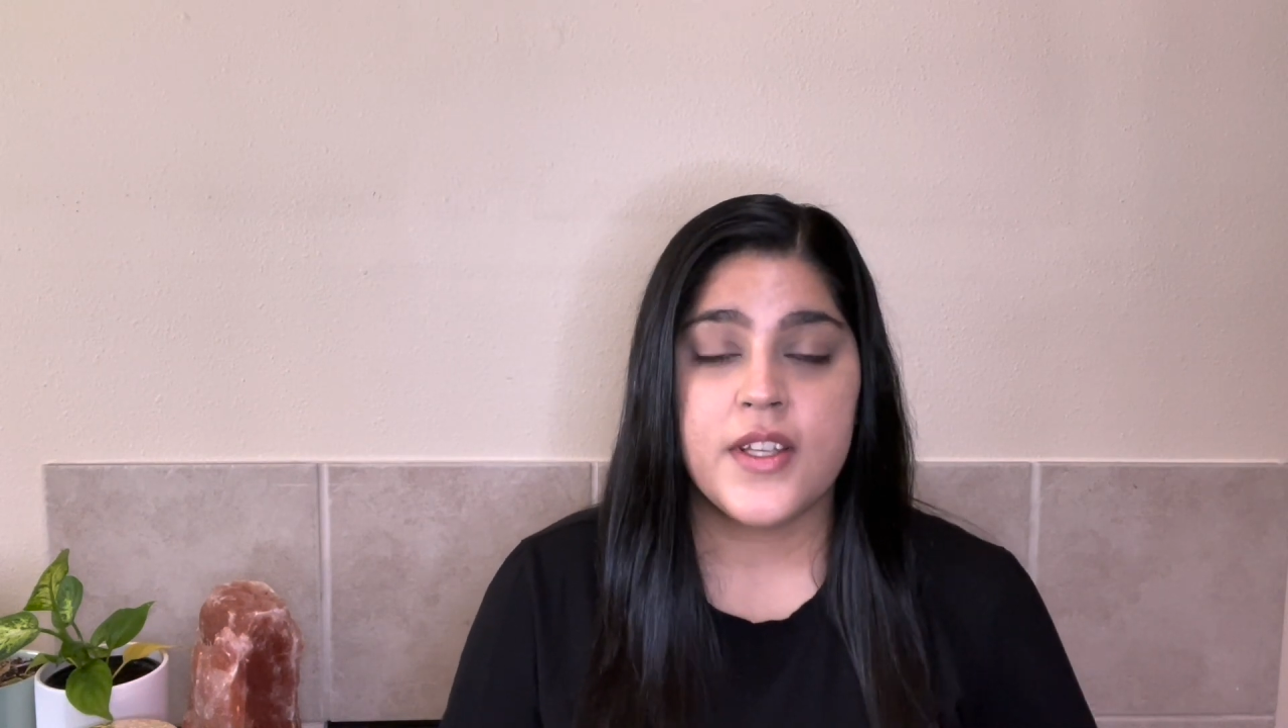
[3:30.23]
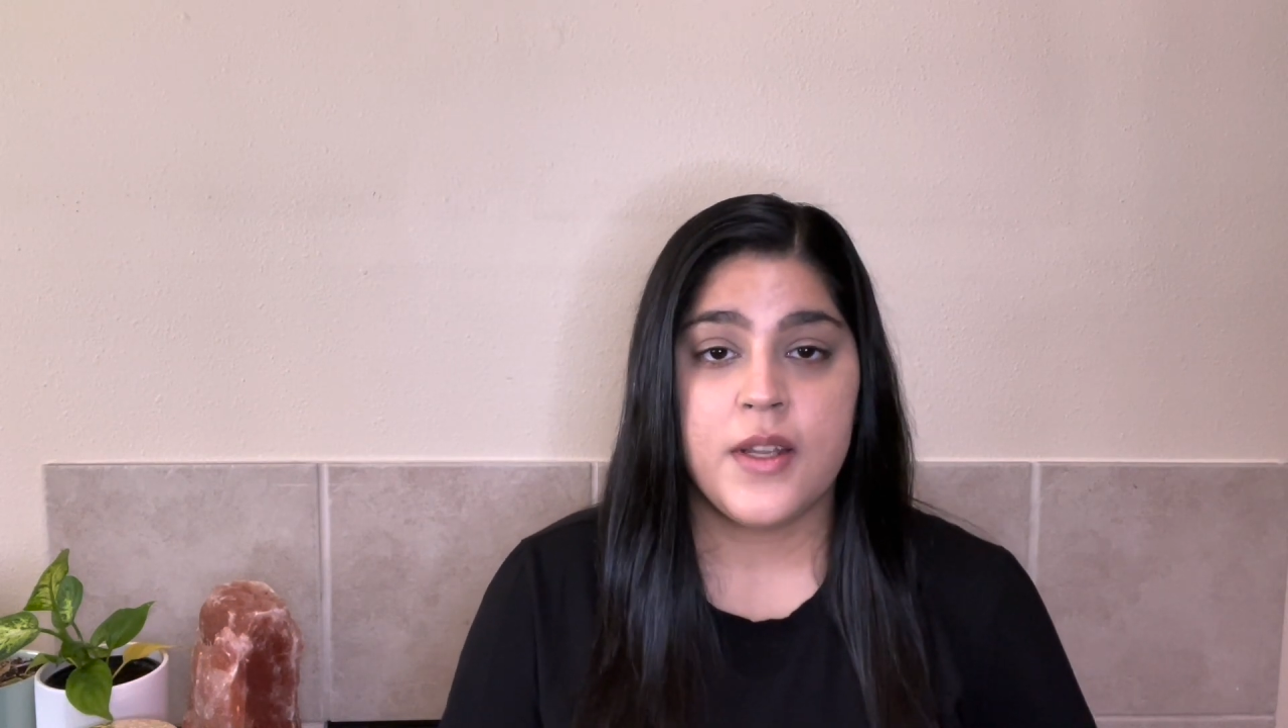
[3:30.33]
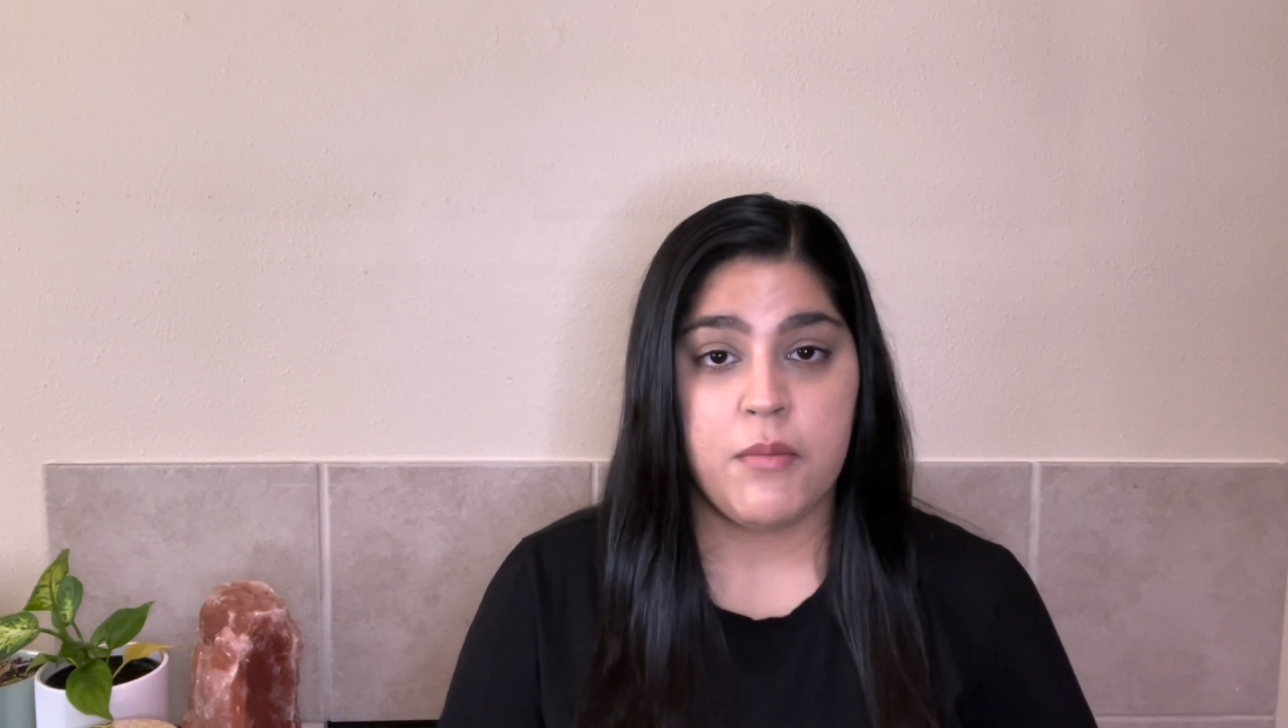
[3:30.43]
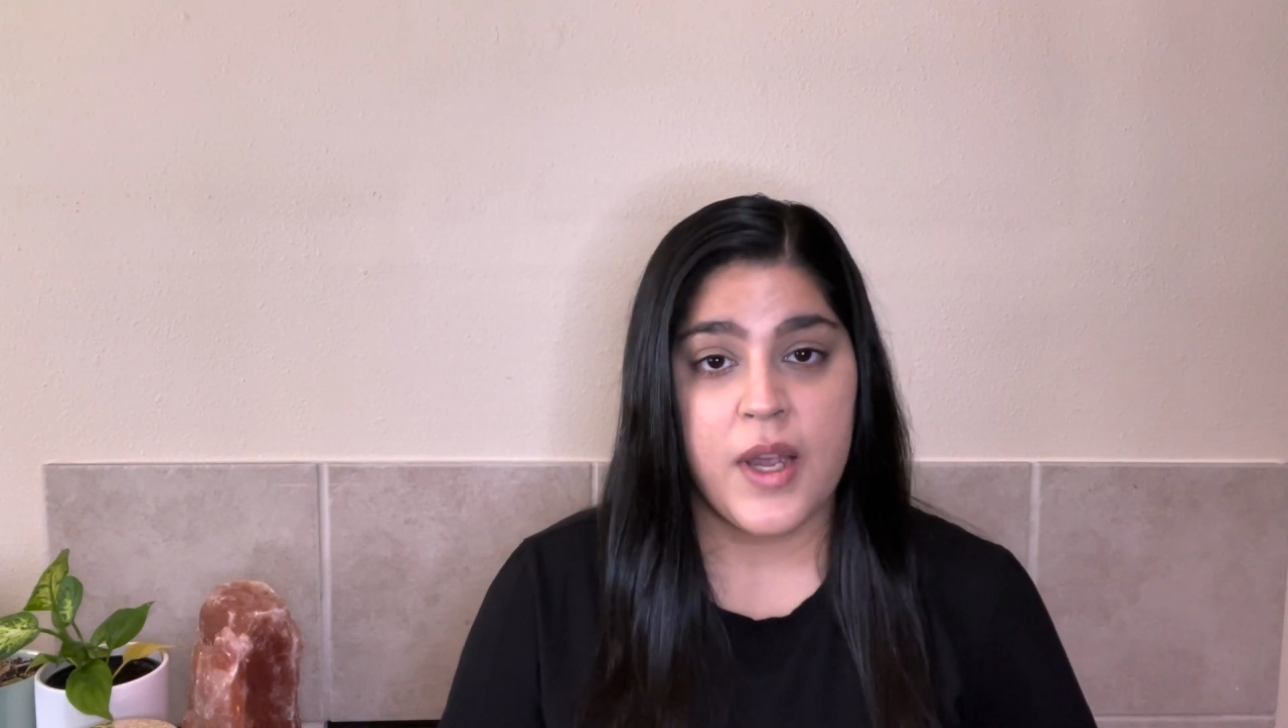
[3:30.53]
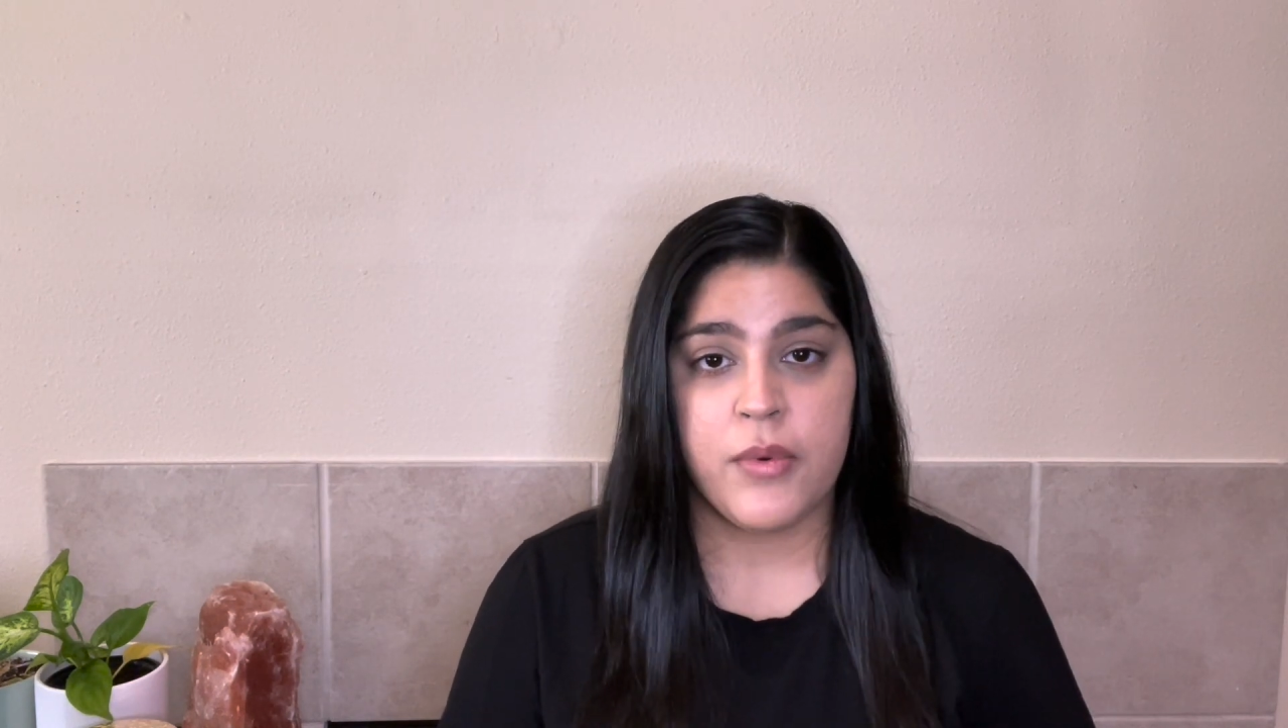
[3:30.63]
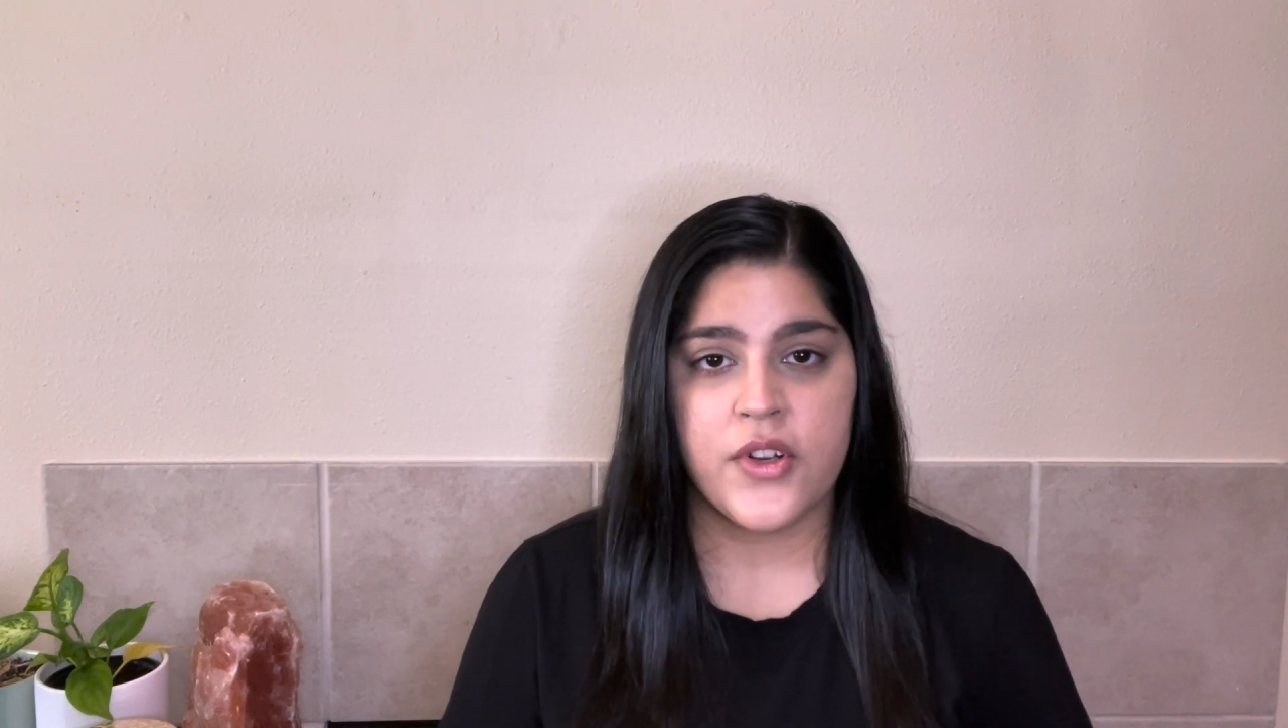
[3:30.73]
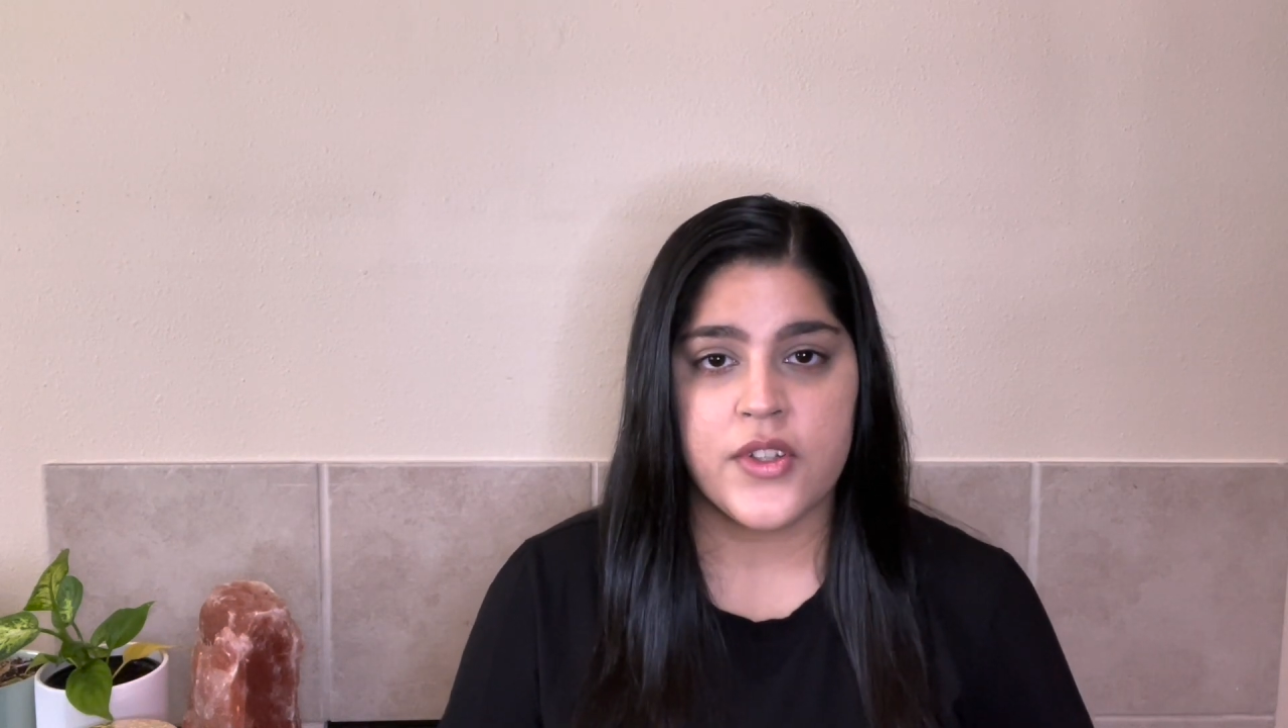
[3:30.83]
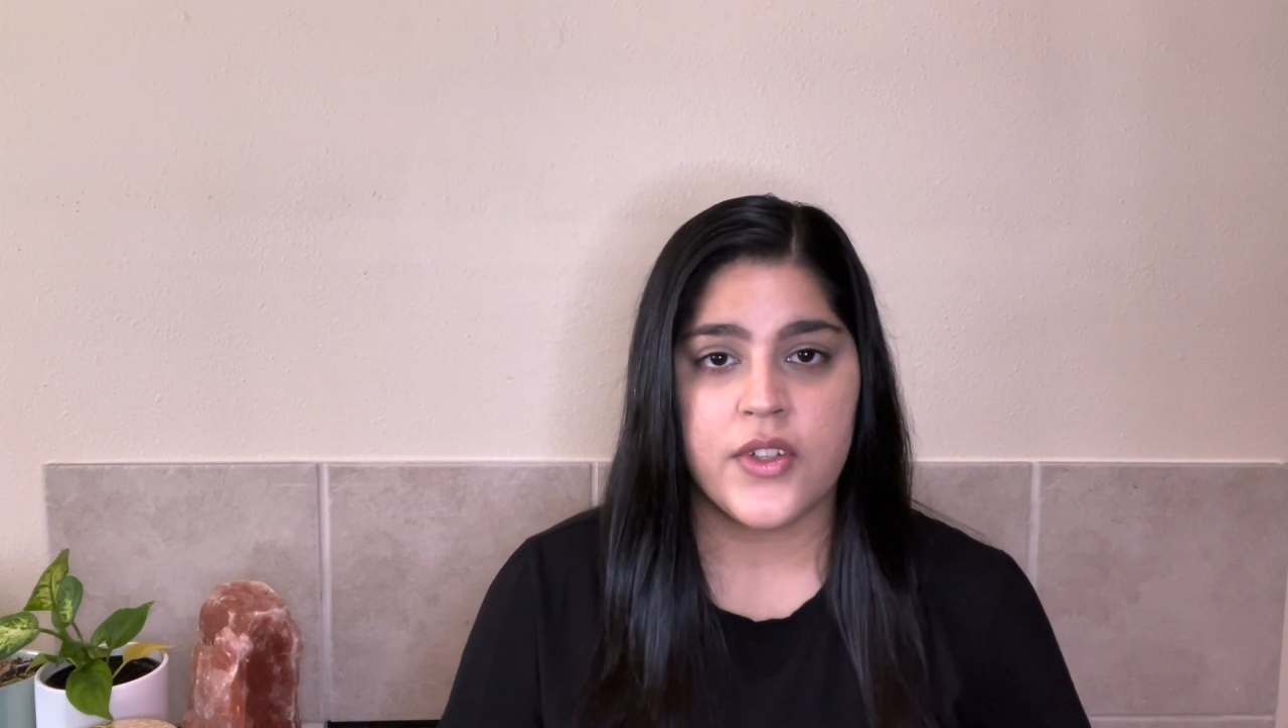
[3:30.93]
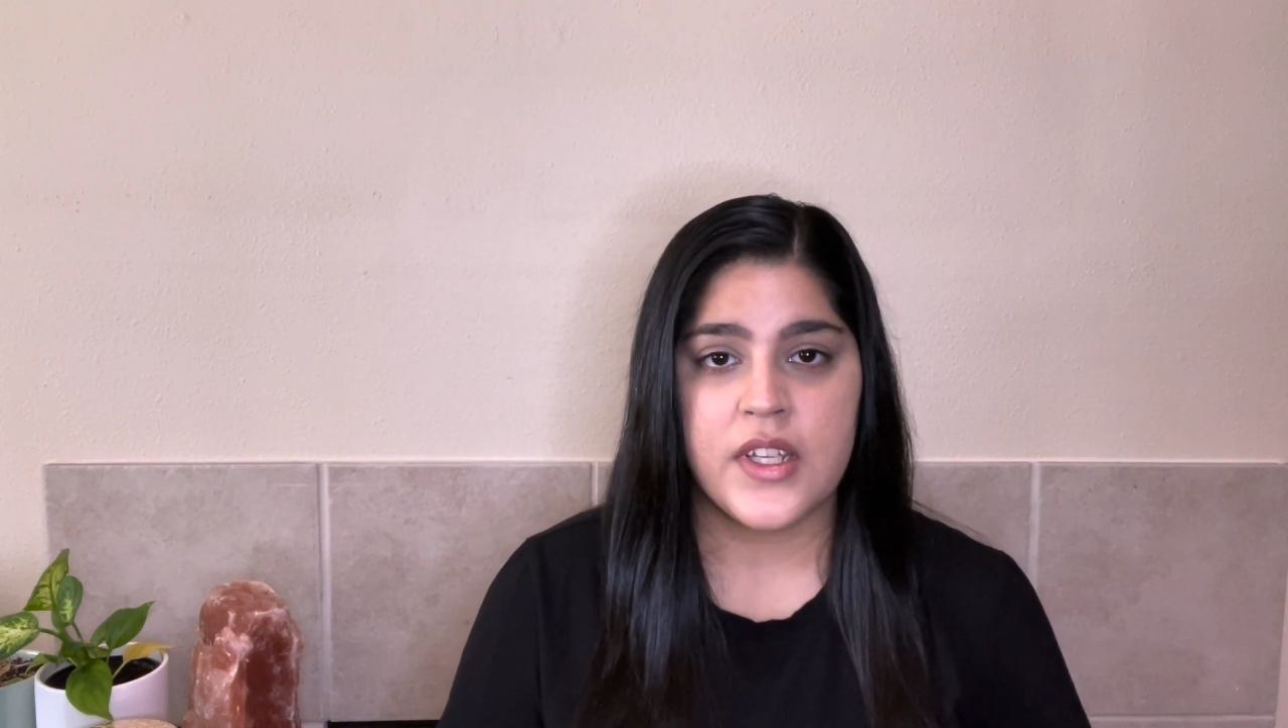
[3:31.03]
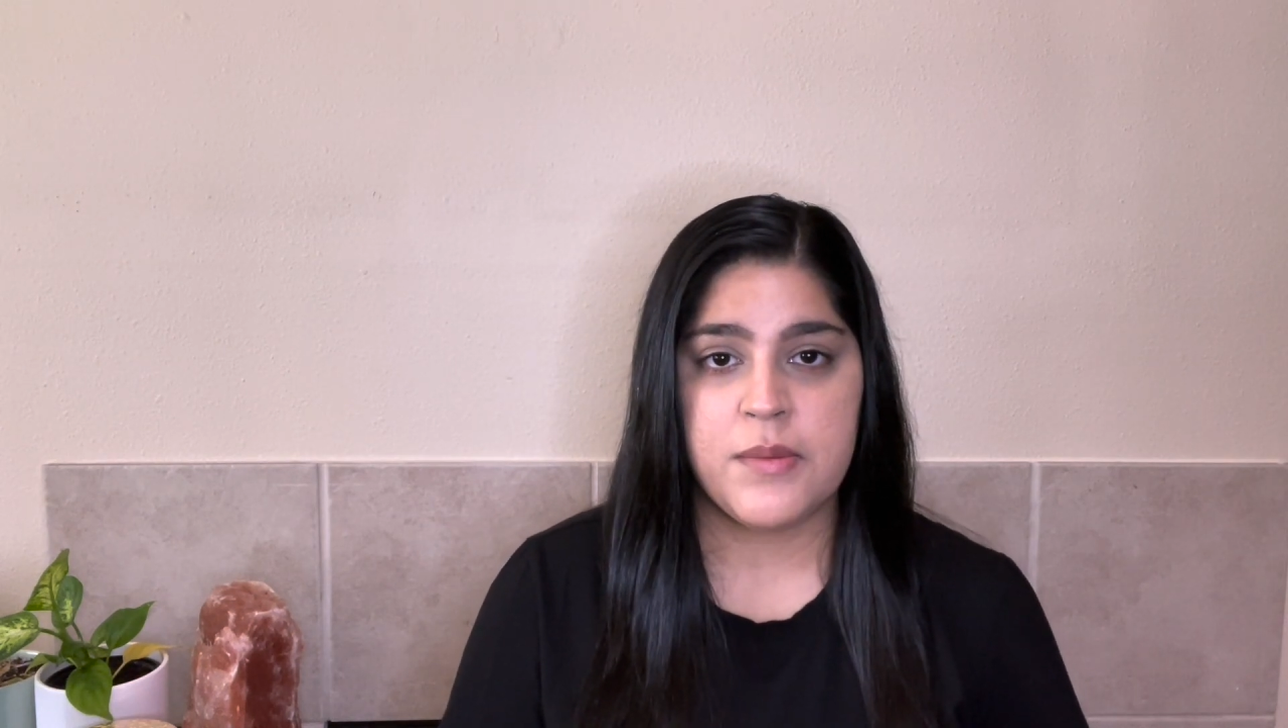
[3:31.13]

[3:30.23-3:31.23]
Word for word: in my personal